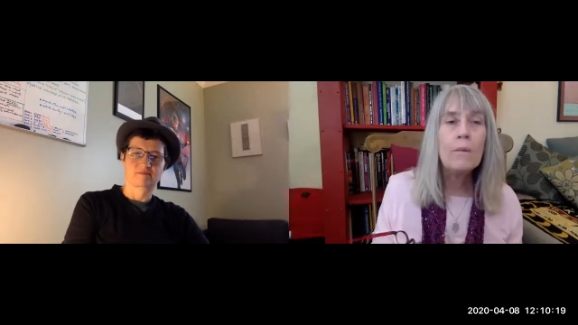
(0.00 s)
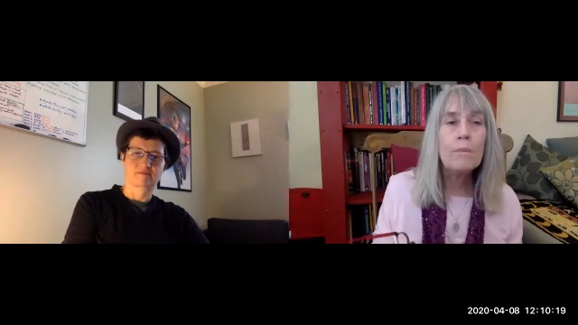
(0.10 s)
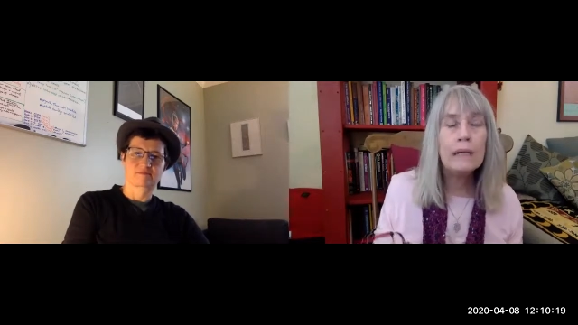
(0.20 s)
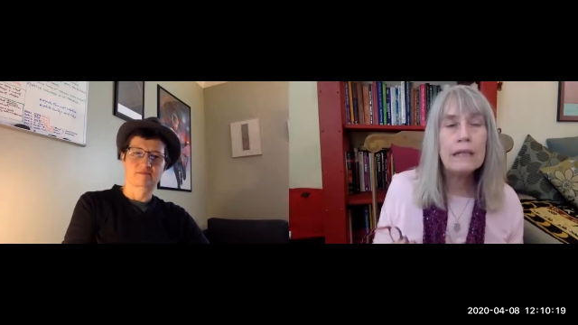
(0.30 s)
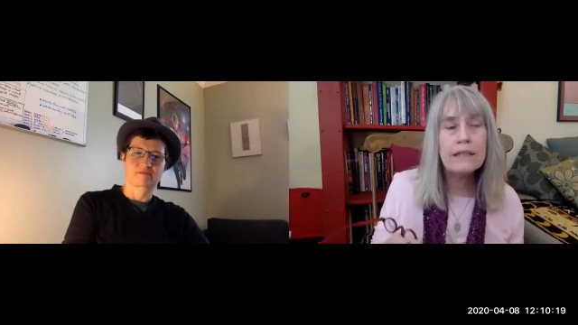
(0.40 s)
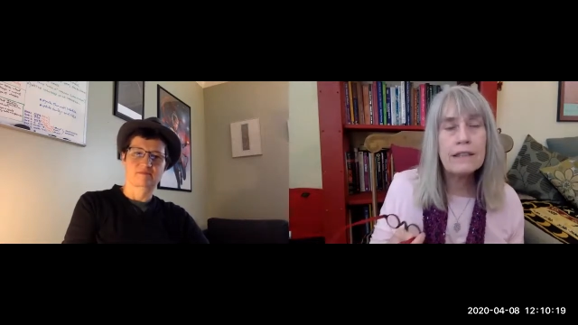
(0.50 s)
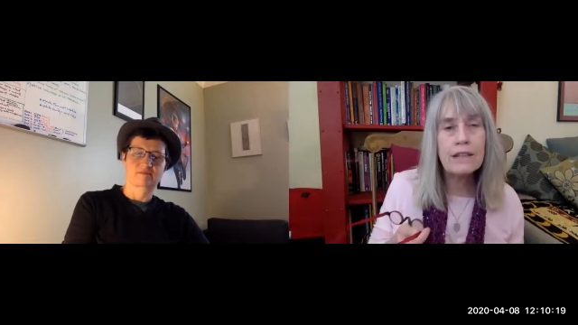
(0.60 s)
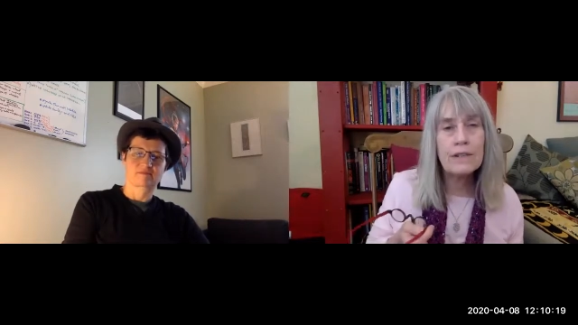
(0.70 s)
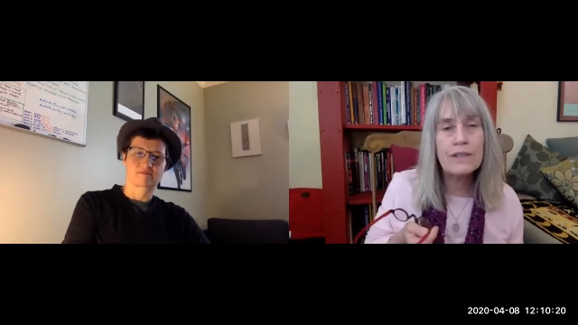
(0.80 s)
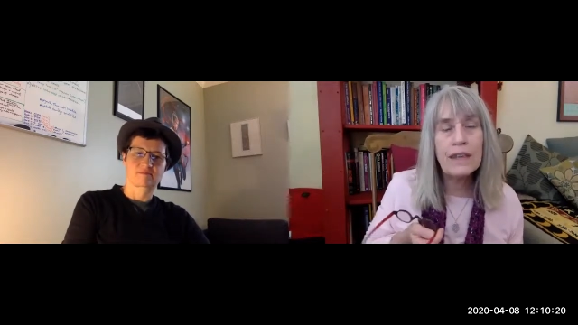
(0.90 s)
Speaker 1: but it's
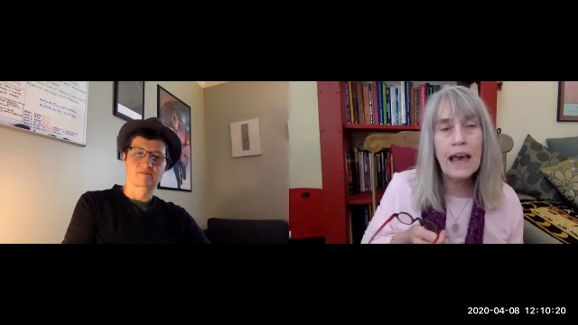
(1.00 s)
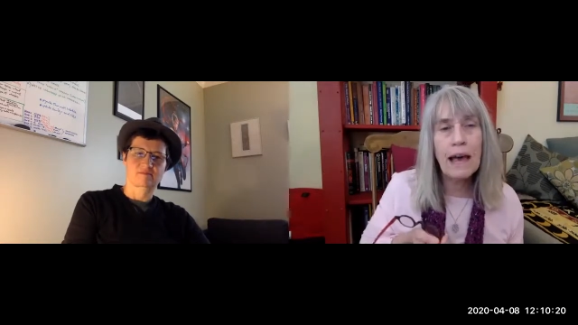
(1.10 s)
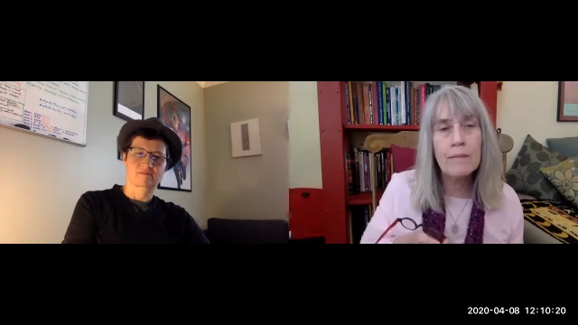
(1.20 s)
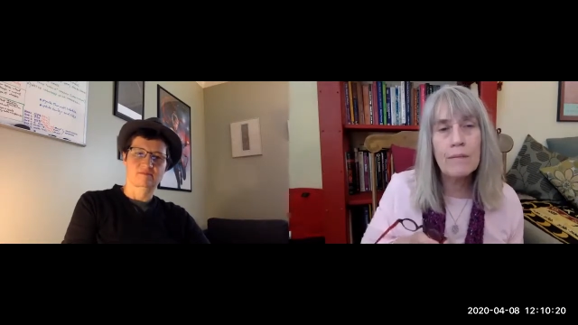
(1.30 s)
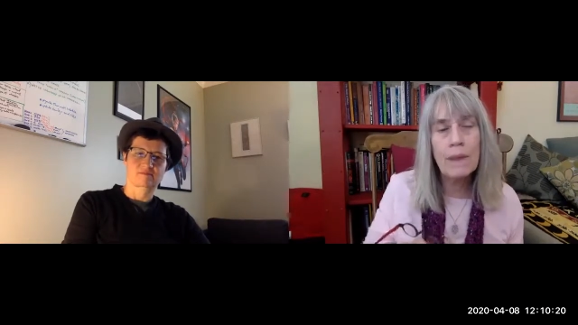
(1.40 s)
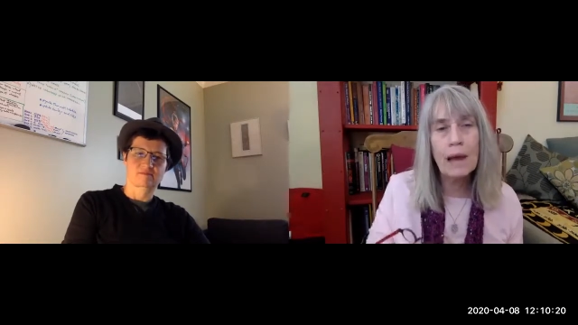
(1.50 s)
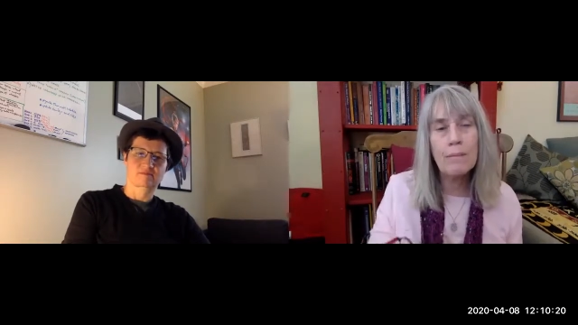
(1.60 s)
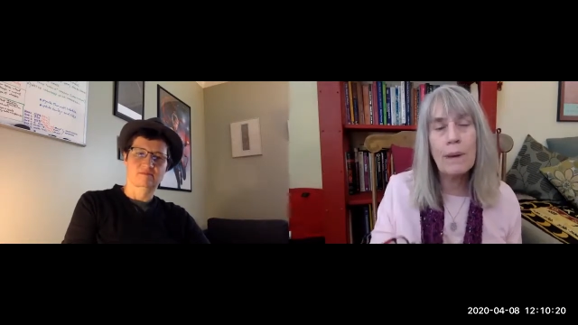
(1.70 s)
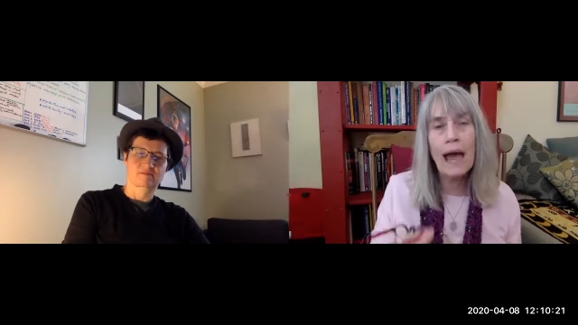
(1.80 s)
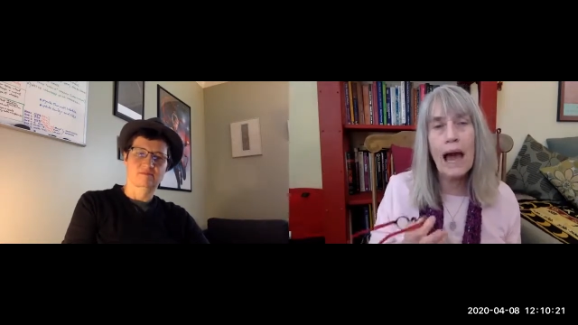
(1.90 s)
there's that that
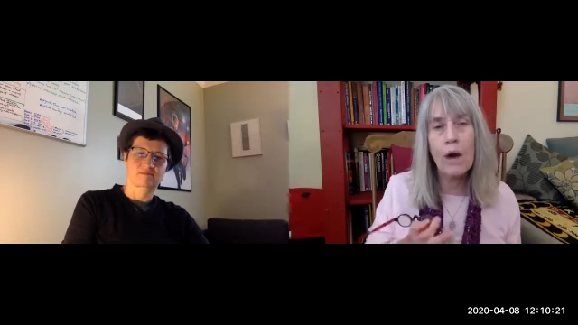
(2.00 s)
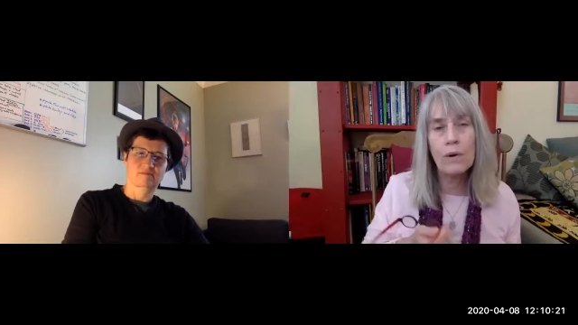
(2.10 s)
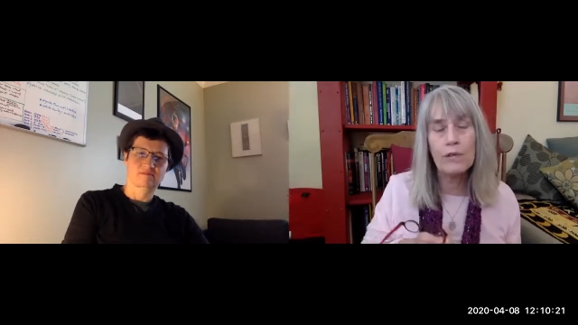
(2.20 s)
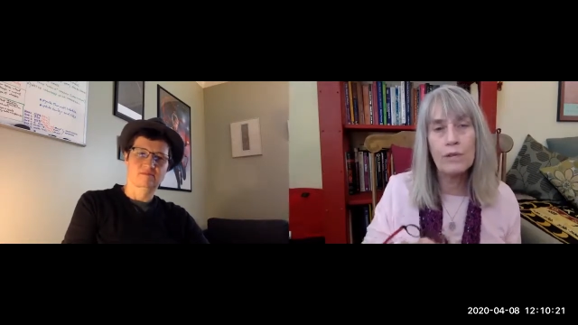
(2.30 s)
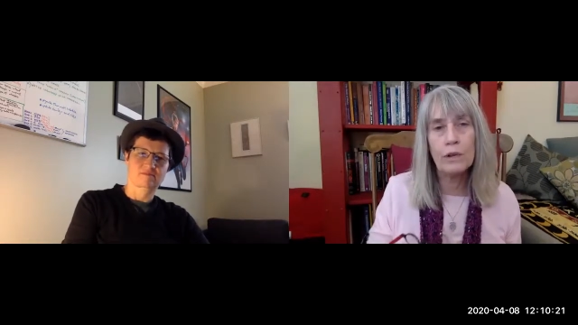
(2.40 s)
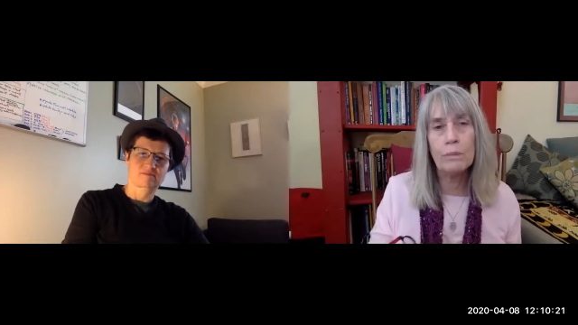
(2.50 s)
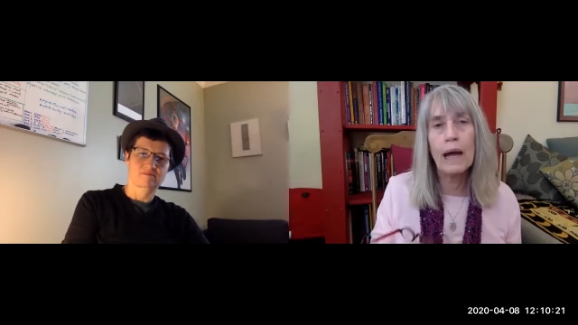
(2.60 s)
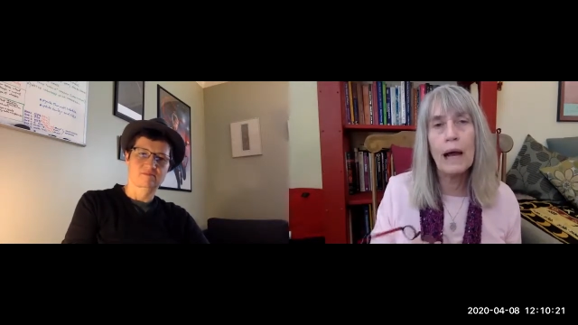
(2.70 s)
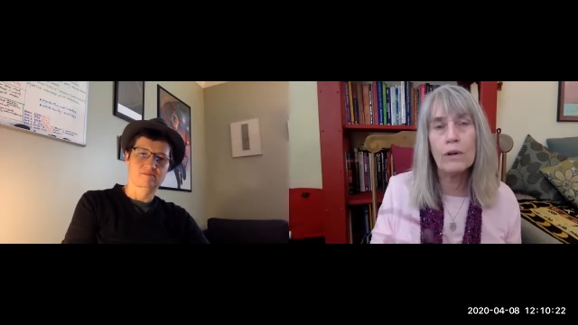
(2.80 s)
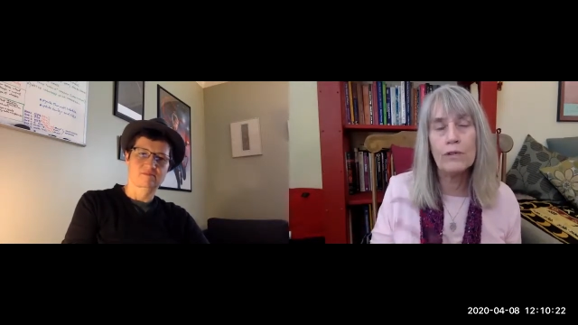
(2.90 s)
powerful
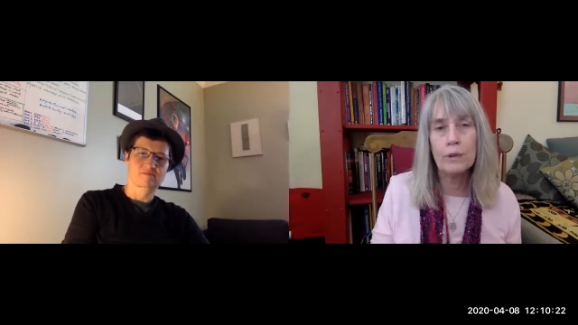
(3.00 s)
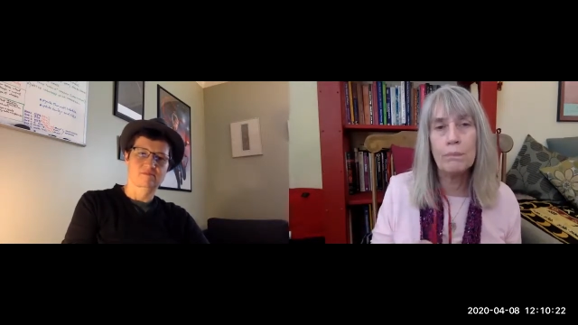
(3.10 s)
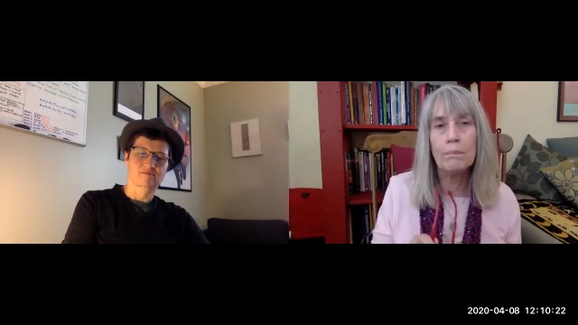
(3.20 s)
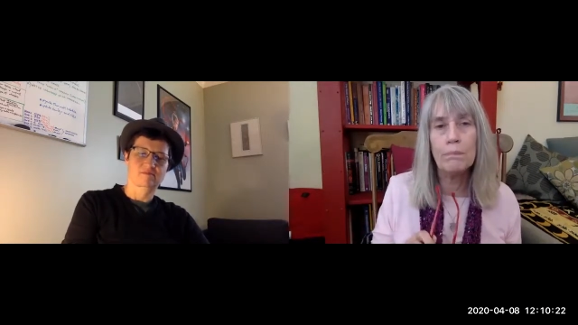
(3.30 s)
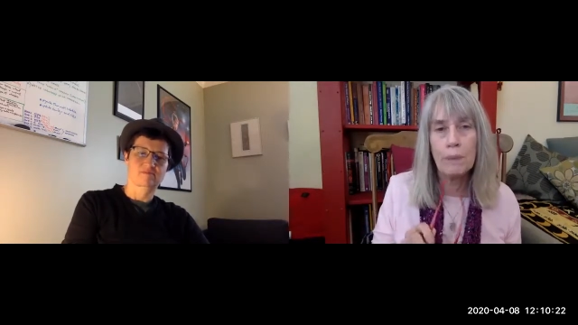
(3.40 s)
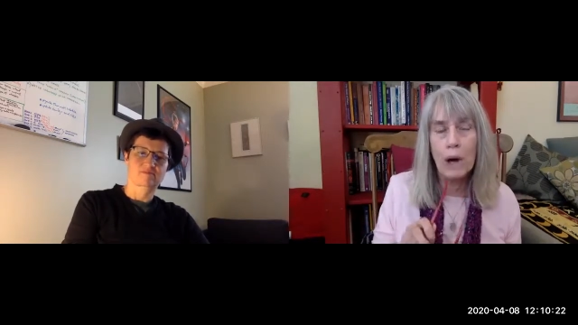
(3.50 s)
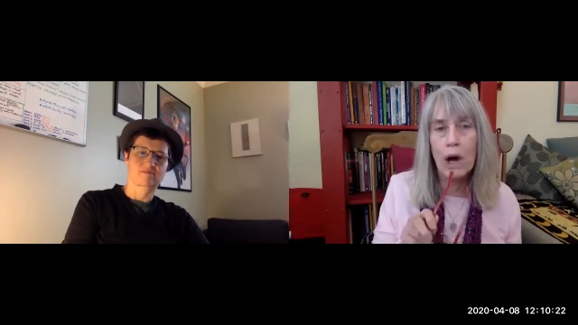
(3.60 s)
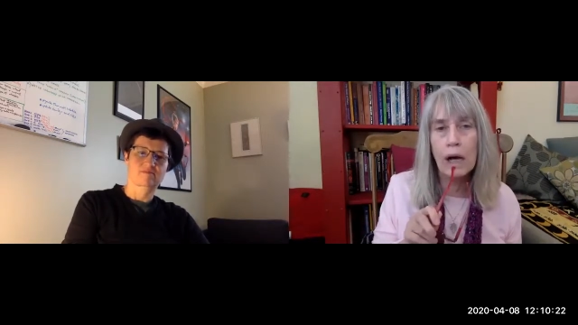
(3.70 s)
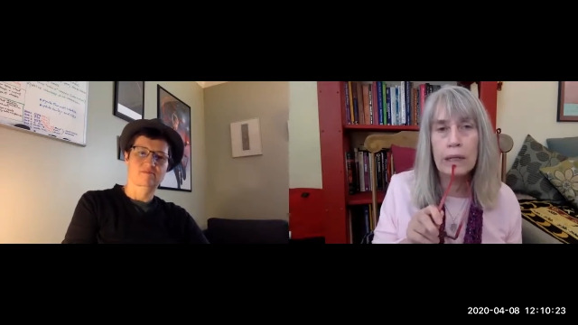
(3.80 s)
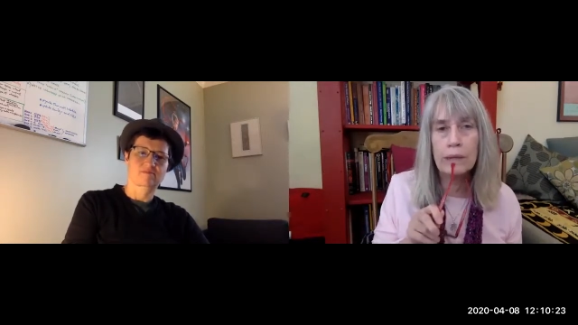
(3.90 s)
powerful
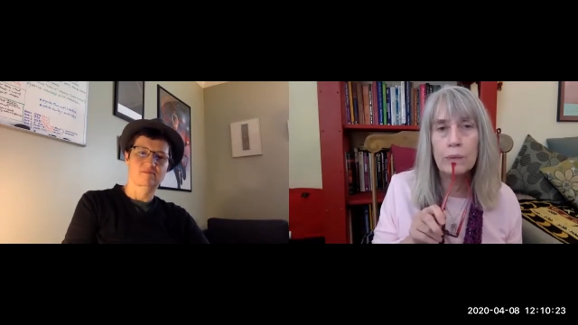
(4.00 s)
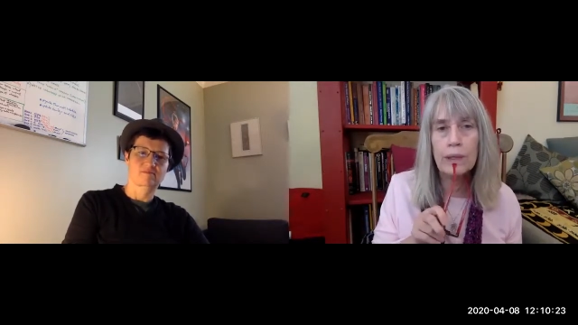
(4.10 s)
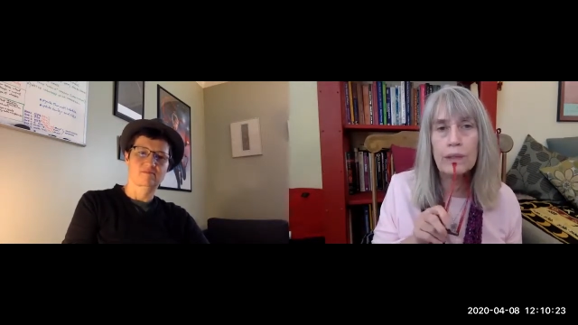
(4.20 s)
bond with